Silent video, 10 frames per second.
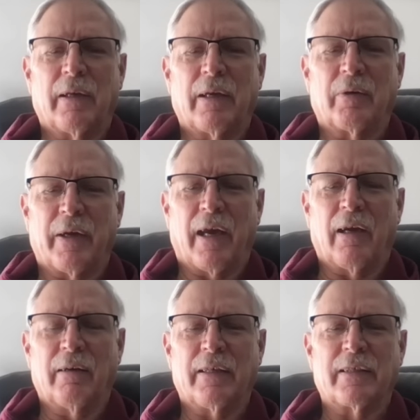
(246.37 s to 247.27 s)
And I go,
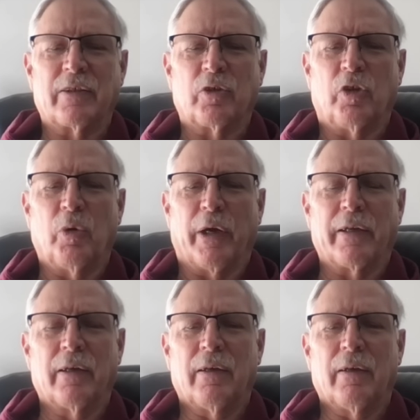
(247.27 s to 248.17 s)
"Yeah." And he says, "Do
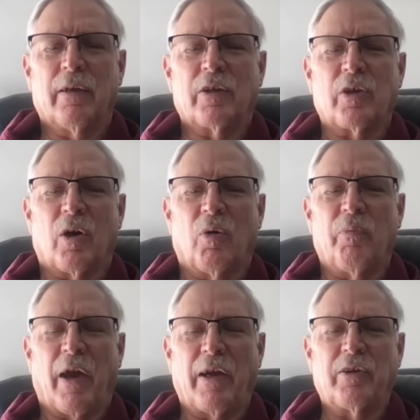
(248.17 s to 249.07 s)
it." So
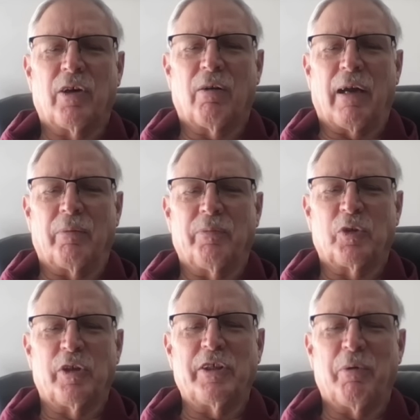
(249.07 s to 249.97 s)
I turn around.
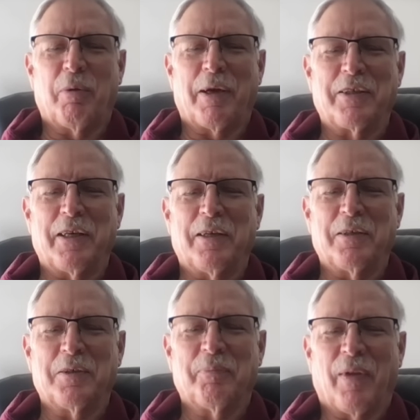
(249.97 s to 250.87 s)
So you see where my seat
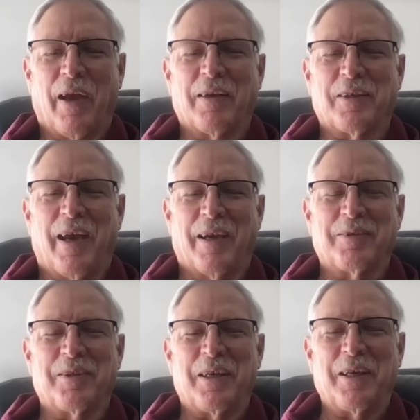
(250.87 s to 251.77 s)
is as
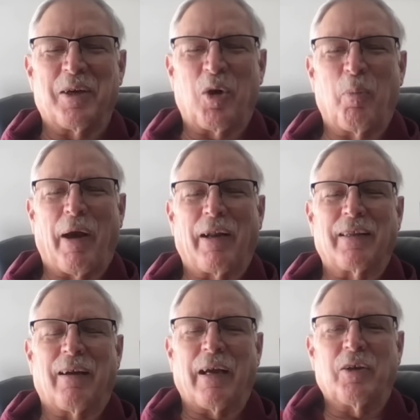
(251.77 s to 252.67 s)
as the uh, co-pilot
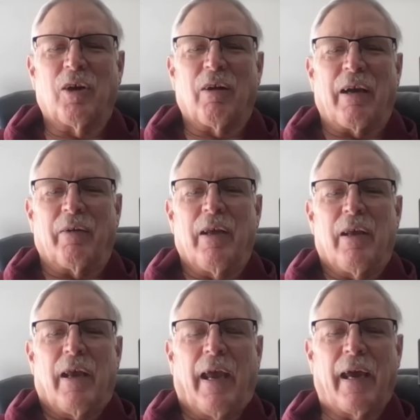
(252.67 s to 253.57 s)
there. I turn around
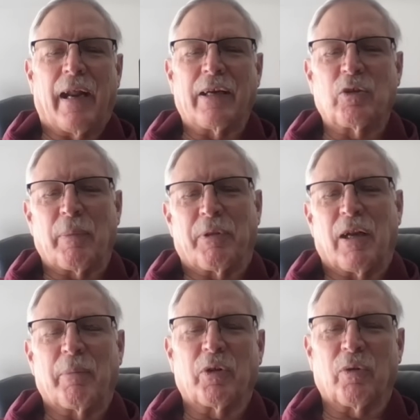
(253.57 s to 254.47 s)
and I trip the
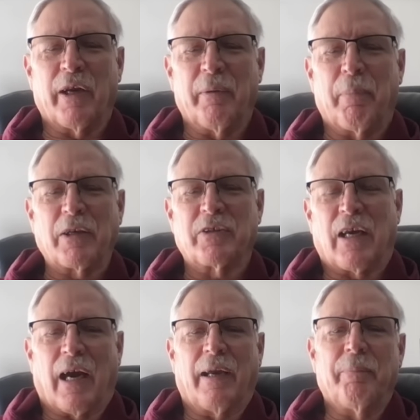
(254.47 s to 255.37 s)
number three bus
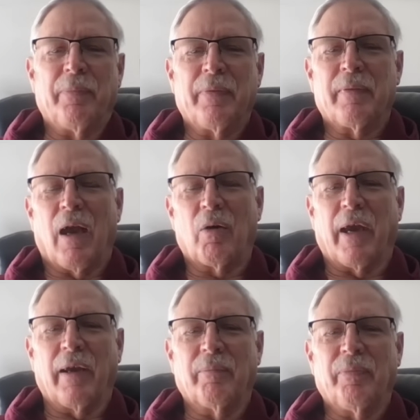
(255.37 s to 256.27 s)
tie.
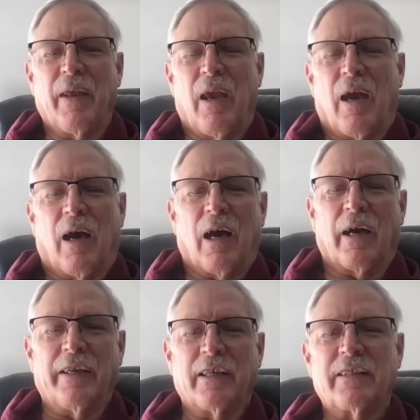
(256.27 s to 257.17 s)
Okay,
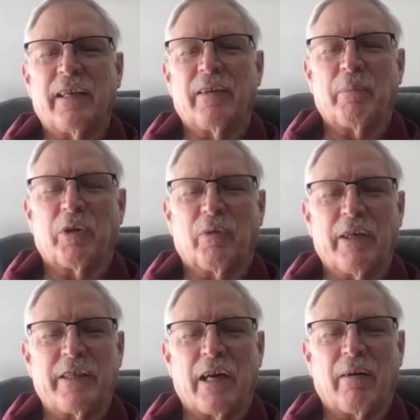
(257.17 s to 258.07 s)
uh, you can see that number
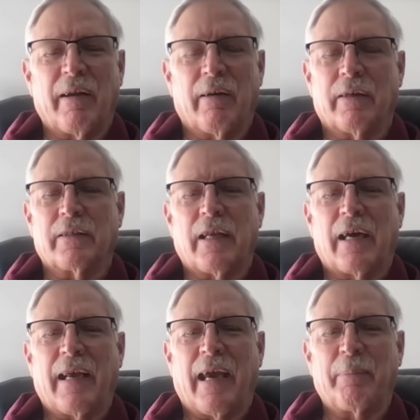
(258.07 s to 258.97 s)
three generator is
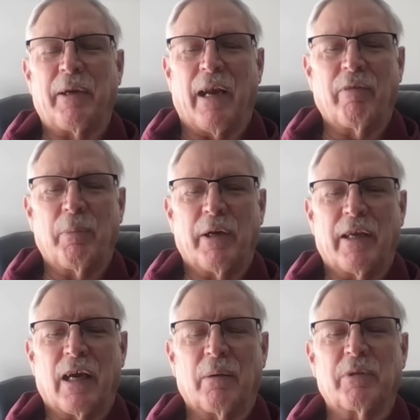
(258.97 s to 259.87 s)
not happy. Everybody
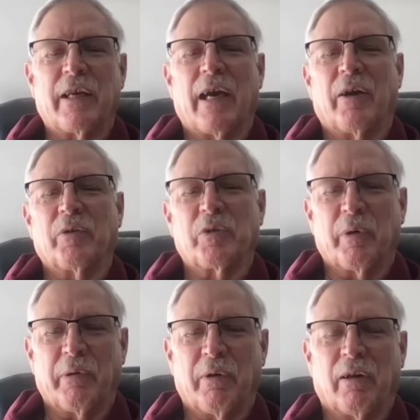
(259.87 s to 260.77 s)
calms down. So
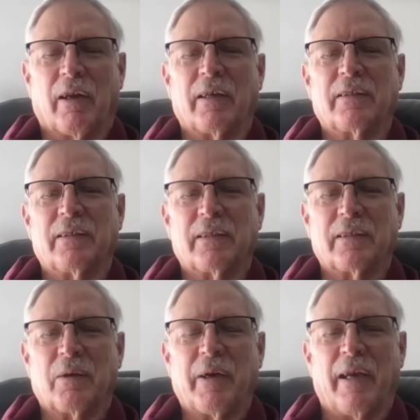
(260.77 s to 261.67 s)
he realizes, he
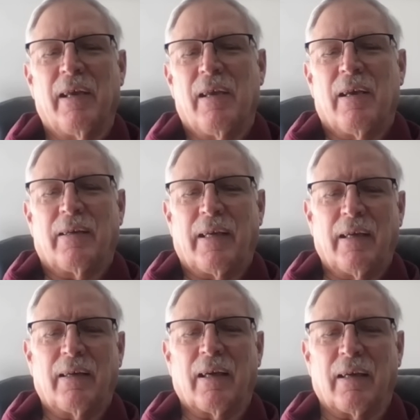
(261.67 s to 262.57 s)
says, okay,
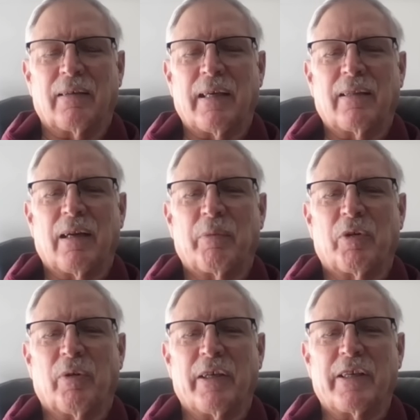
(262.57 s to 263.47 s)
take, uh, take the number
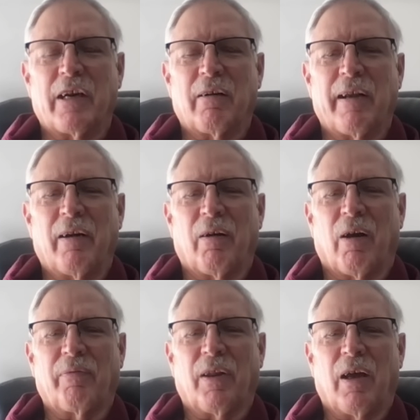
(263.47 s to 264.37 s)
three generator
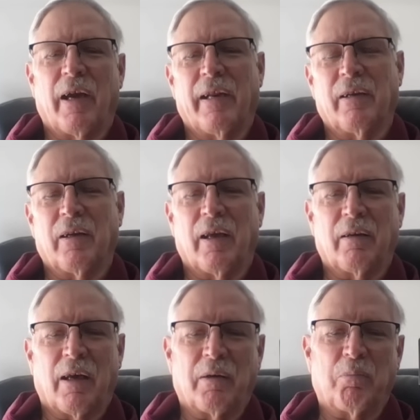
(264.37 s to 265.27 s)
offline and,
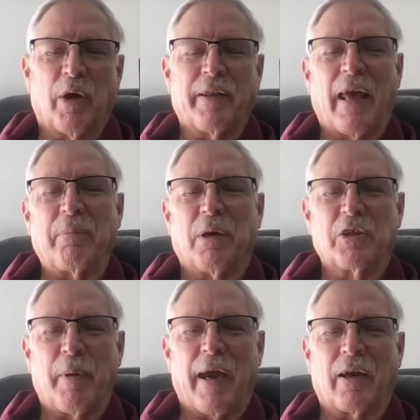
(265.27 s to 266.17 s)
and, and bring that
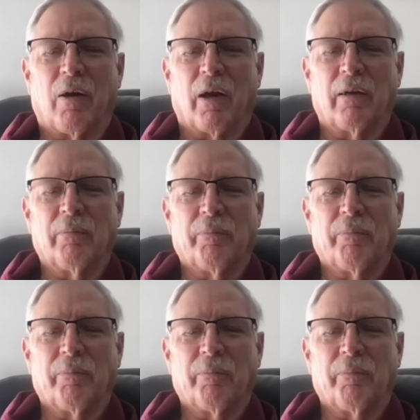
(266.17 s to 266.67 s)
bus back on